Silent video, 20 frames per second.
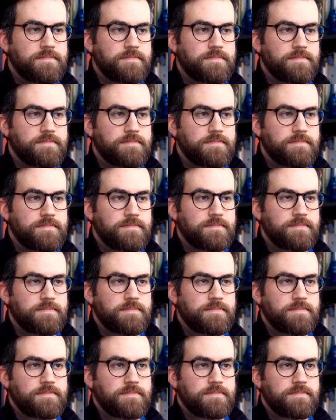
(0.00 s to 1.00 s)

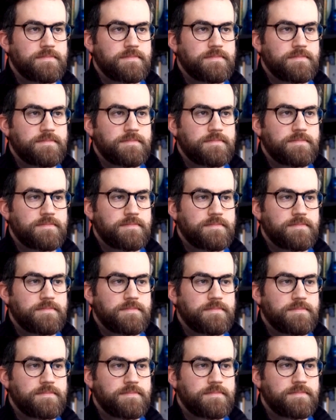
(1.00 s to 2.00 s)

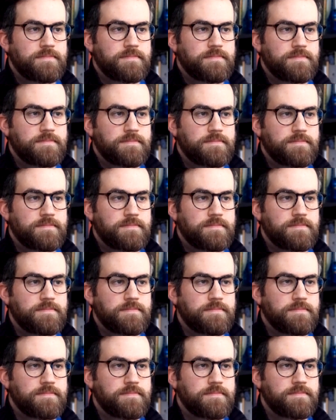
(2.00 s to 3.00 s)

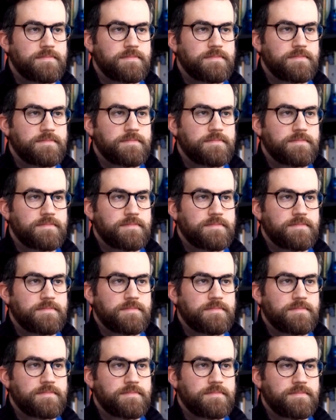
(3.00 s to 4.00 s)

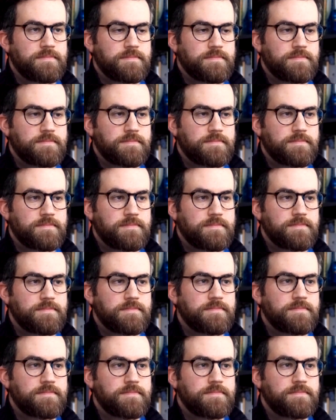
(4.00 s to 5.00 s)

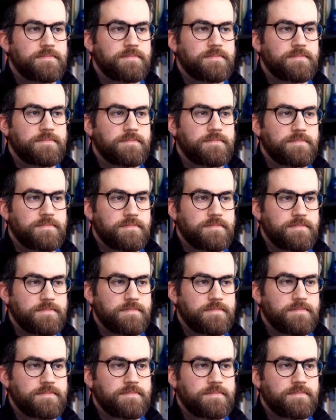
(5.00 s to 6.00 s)

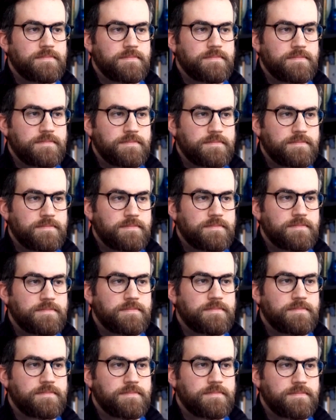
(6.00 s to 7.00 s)

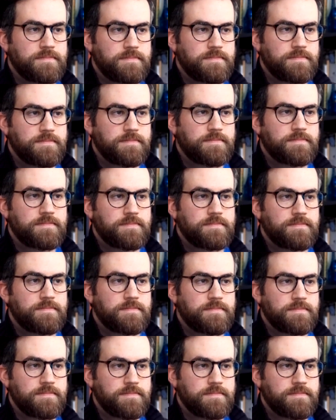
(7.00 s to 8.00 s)
The person shown says nothing.